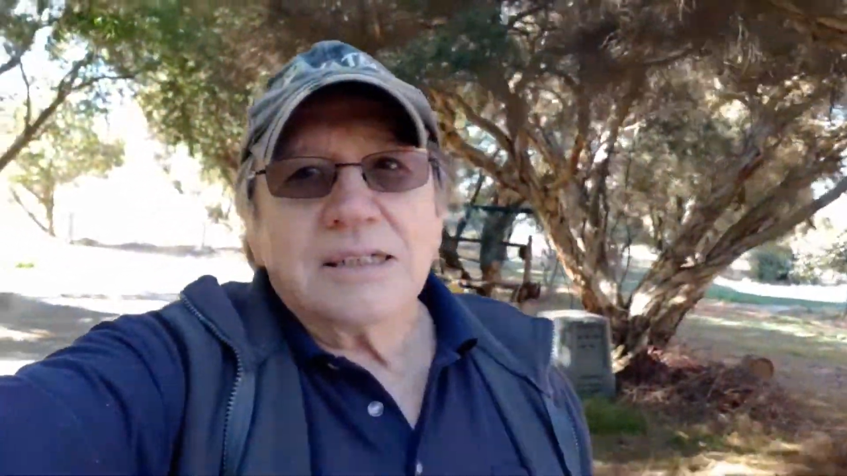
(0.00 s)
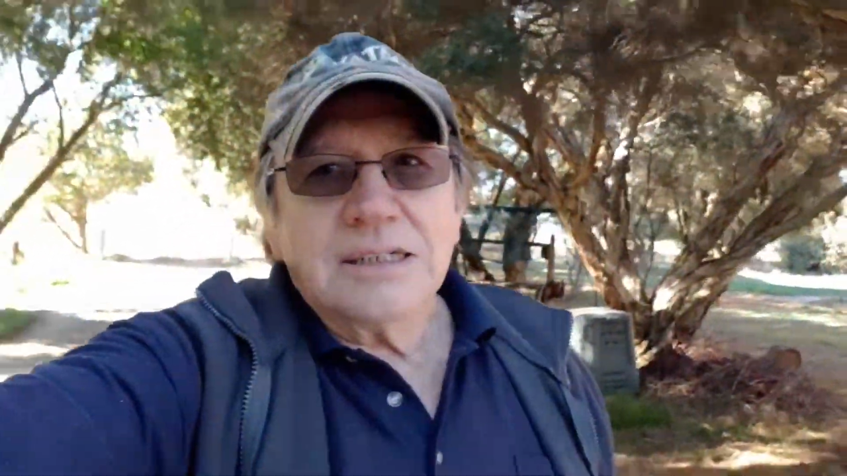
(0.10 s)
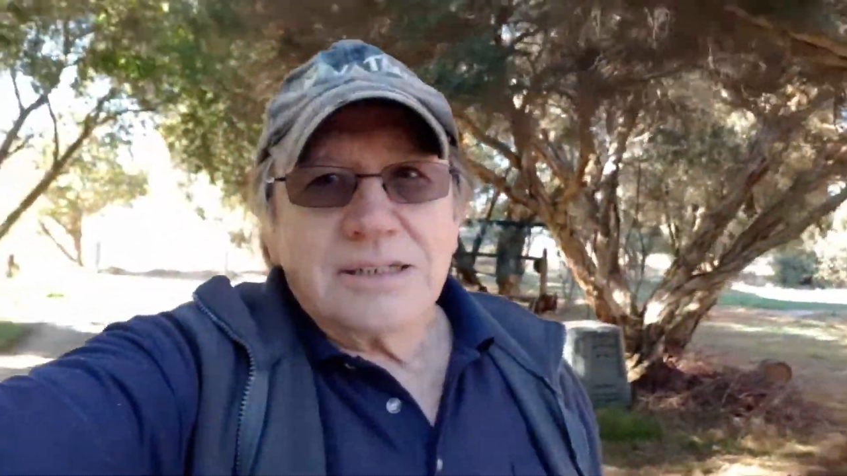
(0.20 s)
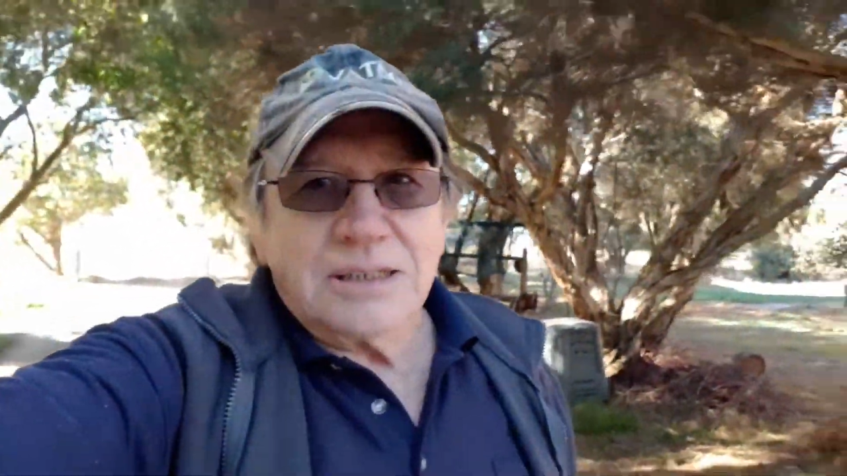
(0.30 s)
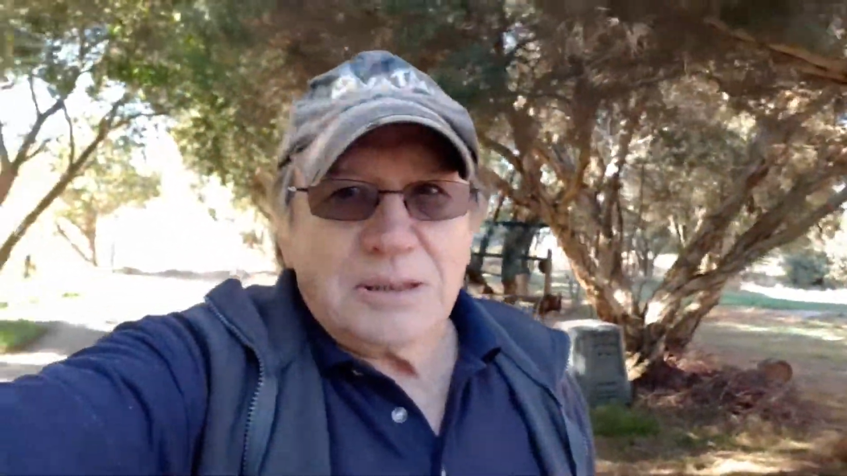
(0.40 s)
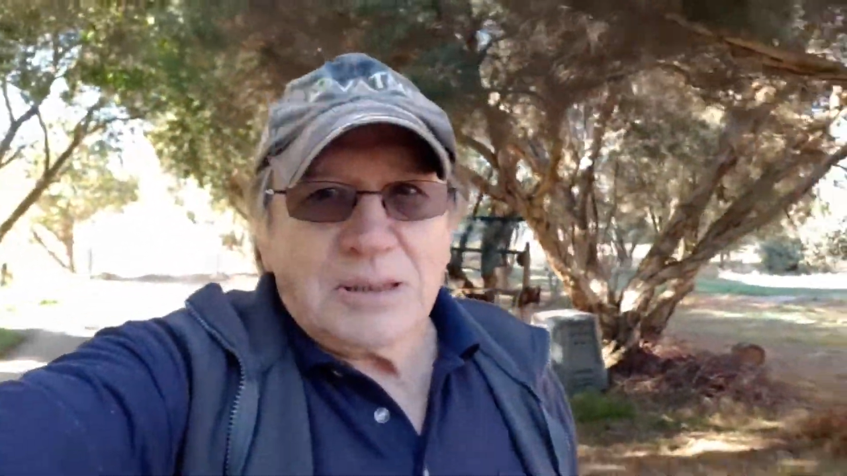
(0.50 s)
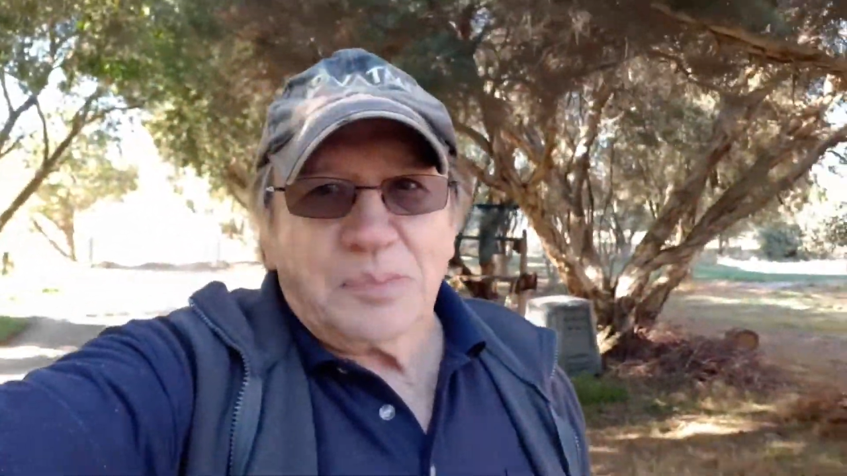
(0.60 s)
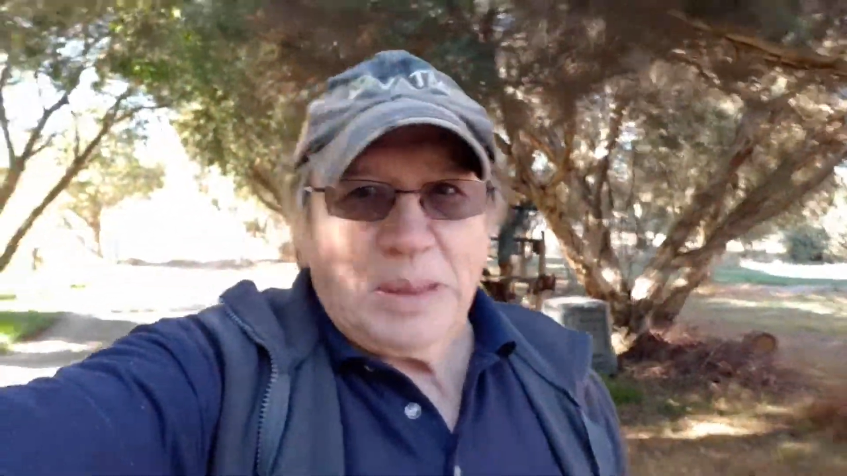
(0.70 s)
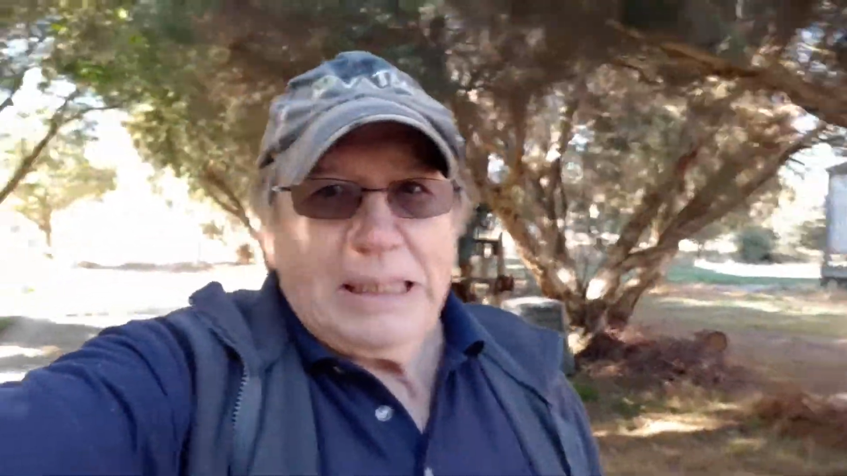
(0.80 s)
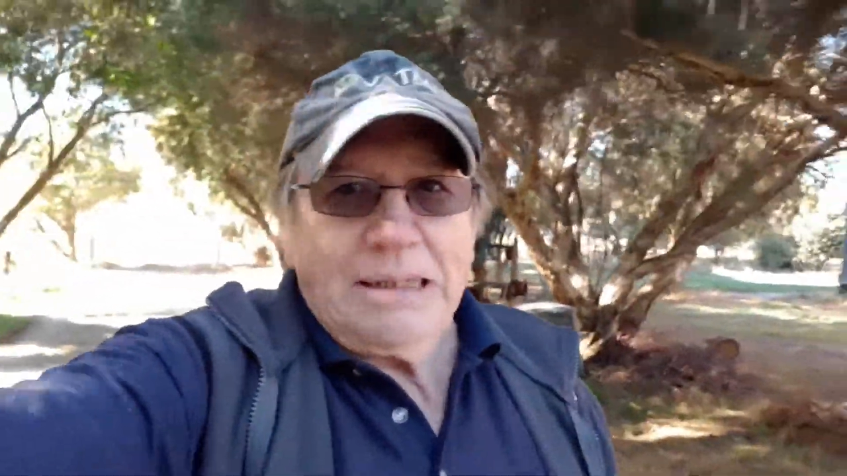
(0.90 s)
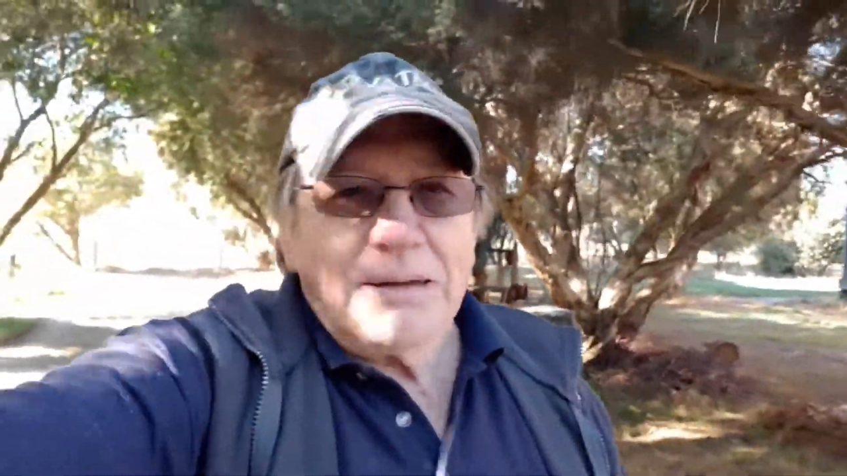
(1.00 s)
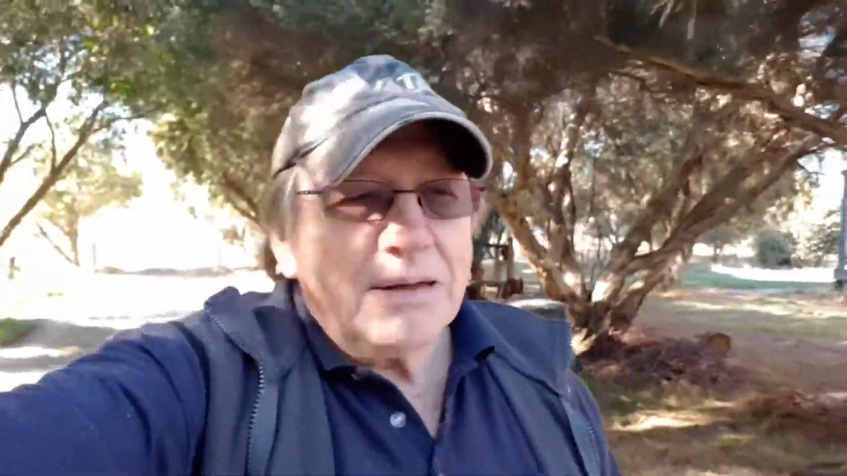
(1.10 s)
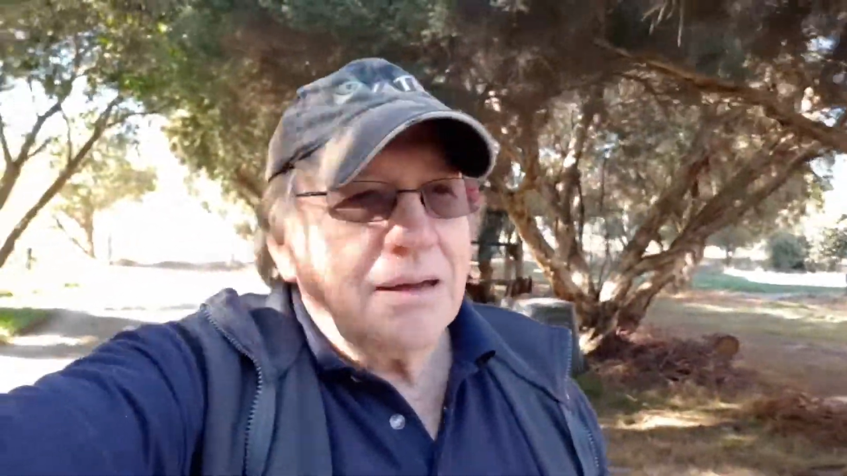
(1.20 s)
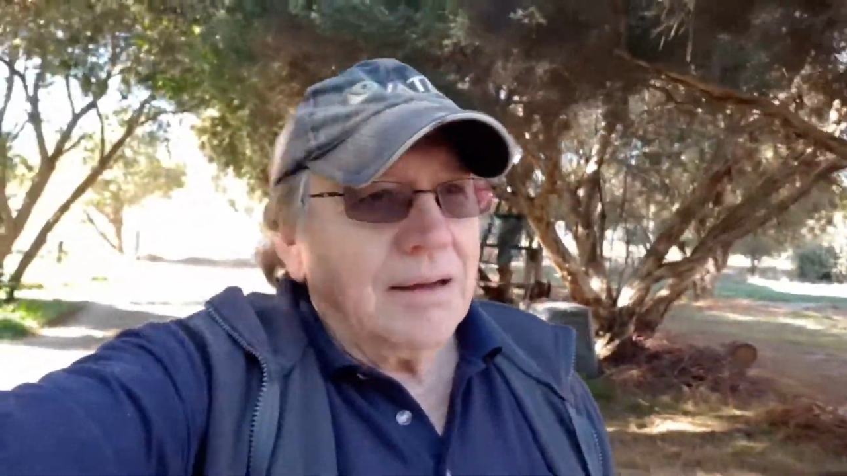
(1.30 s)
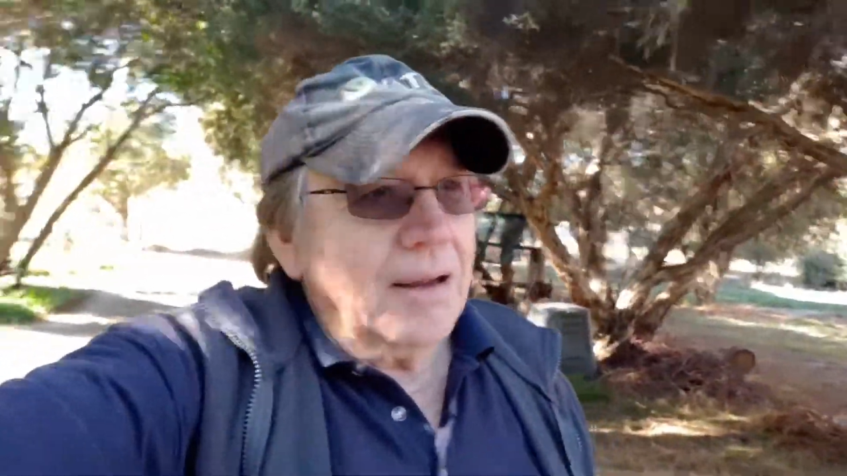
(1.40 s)
so to speak,
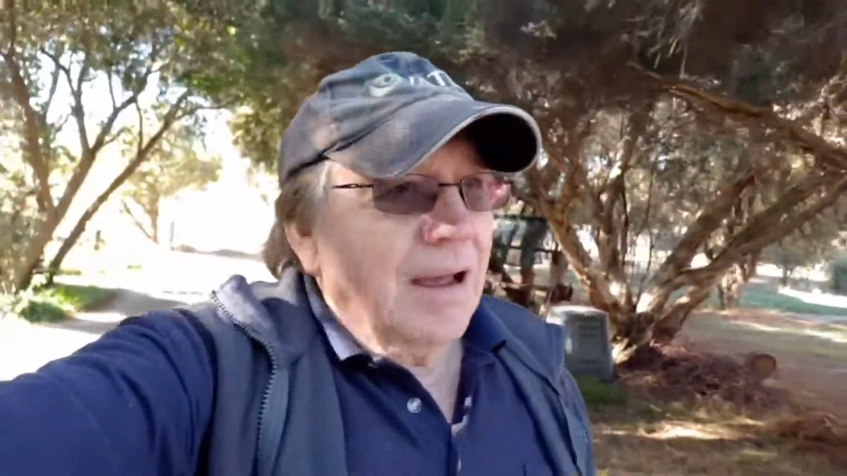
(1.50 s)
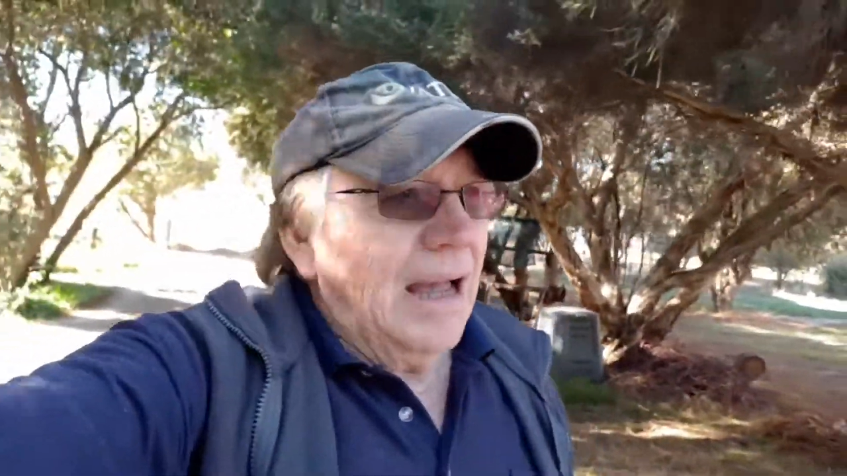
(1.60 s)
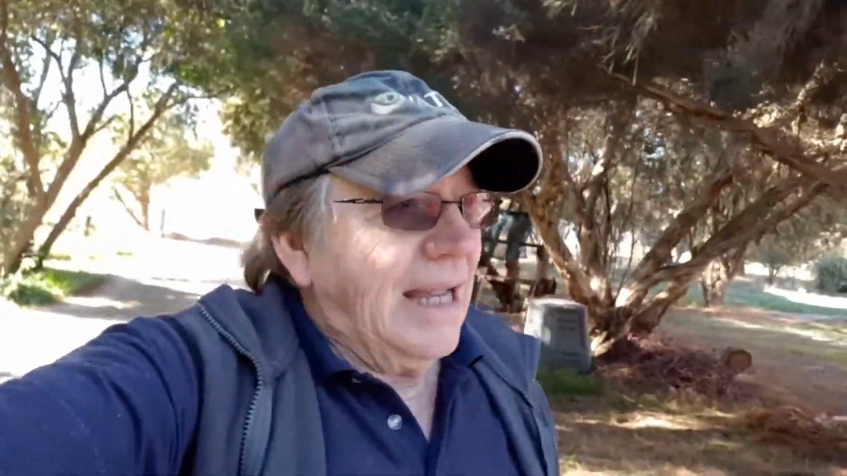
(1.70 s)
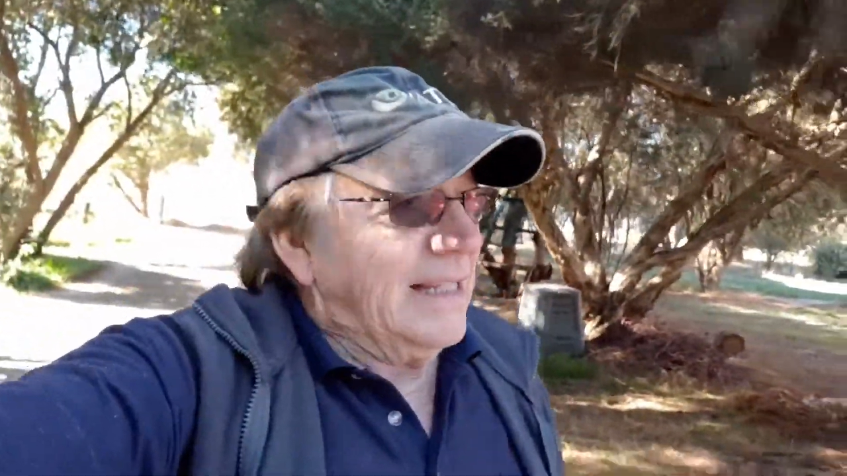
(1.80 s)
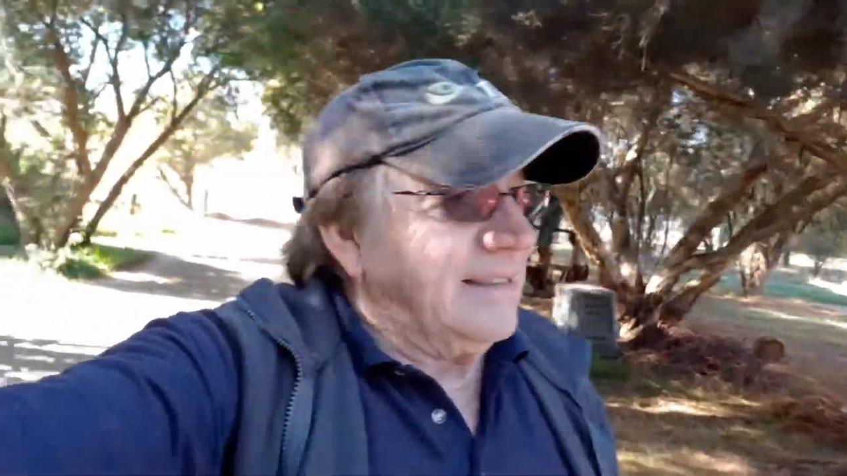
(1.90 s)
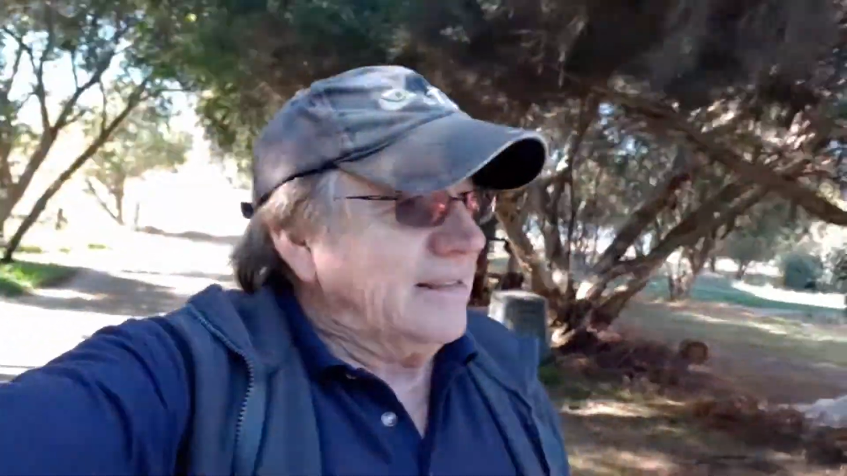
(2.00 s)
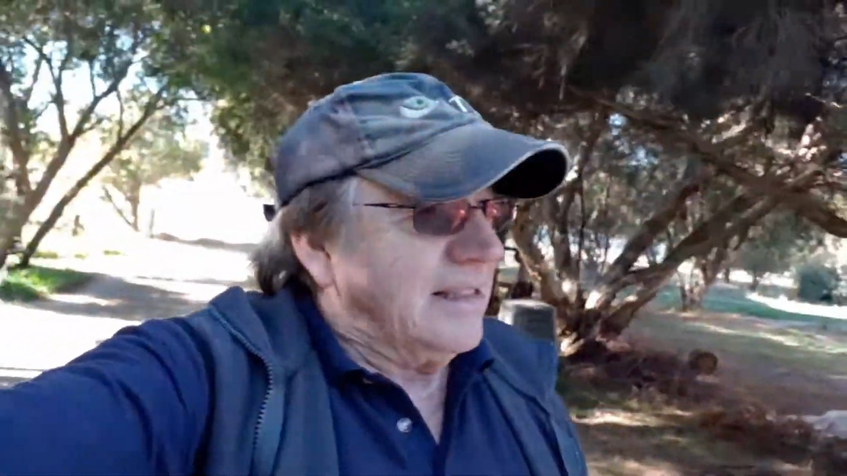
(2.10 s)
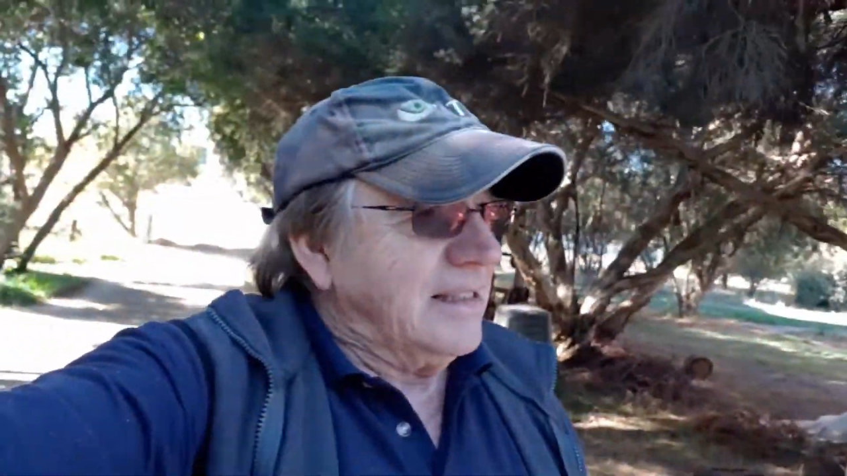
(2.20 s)
and